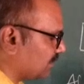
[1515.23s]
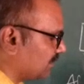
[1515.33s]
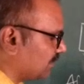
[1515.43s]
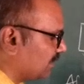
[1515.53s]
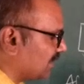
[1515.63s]

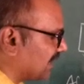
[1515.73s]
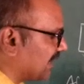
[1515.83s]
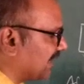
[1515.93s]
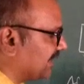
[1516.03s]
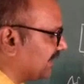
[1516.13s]
passed
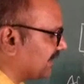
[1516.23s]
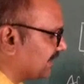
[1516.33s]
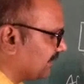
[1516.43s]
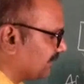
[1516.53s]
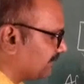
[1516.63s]
through a
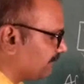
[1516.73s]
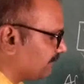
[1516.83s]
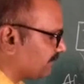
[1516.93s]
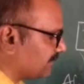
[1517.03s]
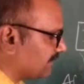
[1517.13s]
small
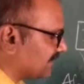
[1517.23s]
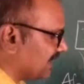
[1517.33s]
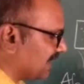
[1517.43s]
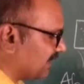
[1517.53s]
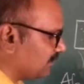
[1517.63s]
hole
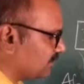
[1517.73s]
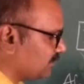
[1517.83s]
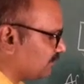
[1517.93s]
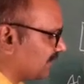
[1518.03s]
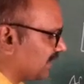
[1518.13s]

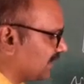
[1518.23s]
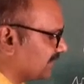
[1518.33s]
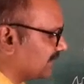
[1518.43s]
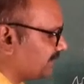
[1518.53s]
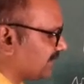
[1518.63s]
and
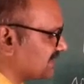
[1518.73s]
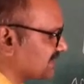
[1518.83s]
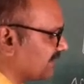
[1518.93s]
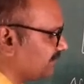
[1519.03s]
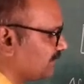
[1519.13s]

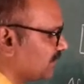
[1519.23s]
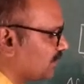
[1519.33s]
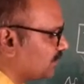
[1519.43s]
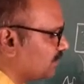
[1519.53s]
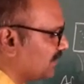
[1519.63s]

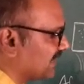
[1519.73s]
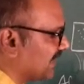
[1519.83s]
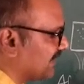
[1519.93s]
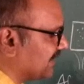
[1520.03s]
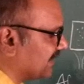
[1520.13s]
allowed to
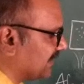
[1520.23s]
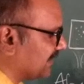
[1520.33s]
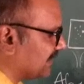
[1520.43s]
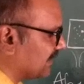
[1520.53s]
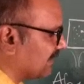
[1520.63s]
fall on the
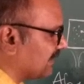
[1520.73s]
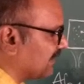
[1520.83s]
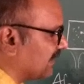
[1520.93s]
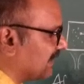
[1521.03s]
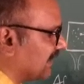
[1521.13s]
prism.
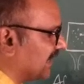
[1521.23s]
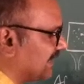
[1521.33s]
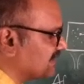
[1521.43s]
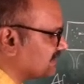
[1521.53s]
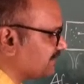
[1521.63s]
You
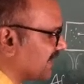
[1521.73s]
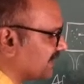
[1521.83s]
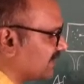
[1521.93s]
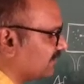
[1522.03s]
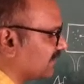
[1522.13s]
will
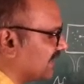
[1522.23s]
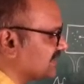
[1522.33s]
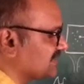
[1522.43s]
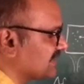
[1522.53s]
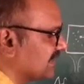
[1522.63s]
get
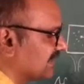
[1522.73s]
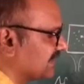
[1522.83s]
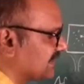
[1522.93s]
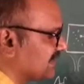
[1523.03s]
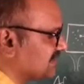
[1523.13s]

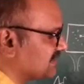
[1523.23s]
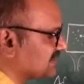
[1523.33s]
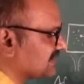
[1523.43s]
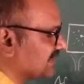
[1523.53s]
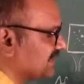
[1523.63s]
lines,
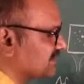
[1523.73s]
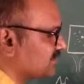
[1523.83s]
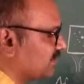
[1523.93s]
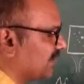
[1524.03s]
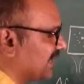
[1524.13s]
pattern of
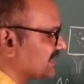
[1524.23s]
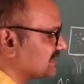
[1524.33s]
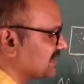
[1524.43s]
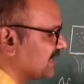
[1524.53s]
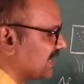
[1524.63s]
lines.
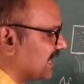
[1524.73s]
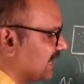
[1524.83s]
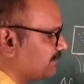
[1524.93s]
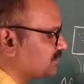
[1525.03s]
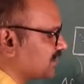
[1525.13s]

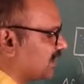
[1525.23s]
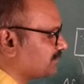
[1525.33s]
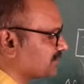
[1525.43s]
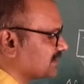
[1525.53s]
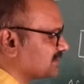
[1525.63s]
This
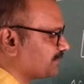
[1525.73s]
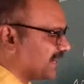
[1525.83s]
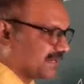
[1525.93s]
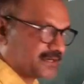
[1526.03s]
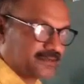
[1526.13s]
is known
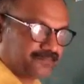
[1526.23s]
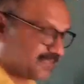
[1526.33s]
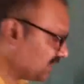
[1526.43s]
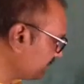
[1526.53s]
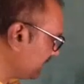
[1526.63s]
as
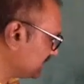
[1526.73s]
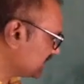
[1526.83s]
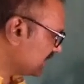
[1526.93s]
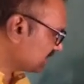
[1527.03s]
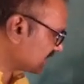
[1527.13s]

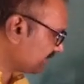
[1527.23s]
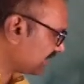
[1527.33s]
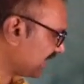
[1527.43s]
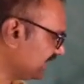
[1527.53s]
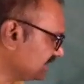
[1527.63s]
absorption
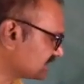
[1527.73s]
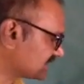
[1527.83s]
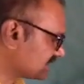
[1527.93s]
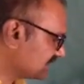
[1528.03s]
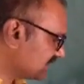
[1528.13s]

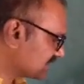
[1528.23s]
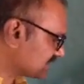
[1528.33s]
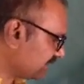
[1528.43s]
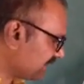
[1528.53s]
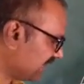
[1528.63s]
spectrum. That
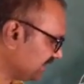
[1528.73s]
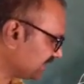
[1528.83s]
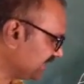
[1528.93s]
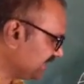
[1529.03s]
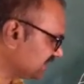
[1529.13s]
means
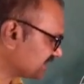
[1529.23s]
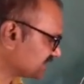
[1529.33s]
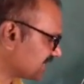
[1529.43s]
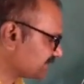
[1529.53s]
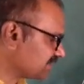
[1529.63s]
some
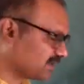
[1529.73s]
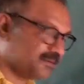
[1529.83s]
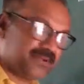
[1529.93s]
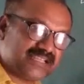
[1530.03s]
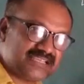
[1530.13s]

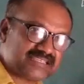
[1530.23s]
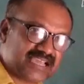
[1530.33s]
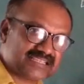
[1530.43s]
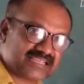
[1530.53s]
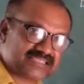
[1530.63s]
lines, some
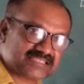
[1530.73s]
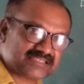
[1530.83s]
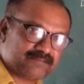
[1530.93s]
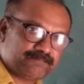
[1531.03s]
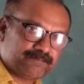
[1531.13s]
light
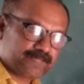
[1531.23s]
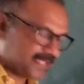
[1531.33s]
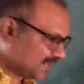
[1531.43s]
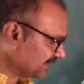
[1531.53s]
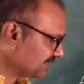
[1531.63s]
radiations
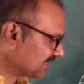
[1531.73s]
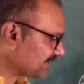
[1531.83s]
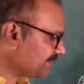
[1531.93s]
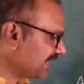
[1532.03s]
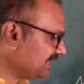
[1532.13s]
absorbed by
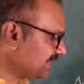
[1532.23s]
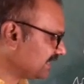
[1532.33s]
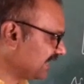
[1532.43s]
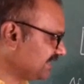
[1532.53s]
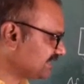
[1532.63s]
these
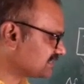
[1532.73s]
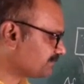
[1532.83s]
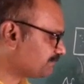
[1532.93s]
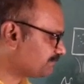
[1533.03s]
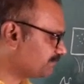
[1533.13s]
gases,
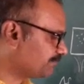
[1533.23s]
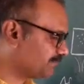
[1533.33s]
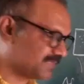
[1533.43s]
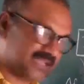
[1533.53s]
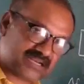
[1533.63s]
and
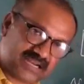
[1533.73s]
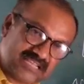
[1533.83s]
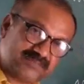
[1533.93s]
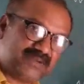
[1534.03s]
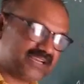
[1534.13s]
the
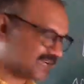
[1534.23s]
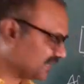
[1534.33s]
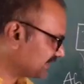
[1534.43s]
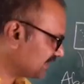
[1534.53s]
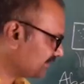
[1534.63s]
remaining light
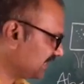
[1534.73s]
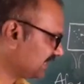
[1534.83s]
is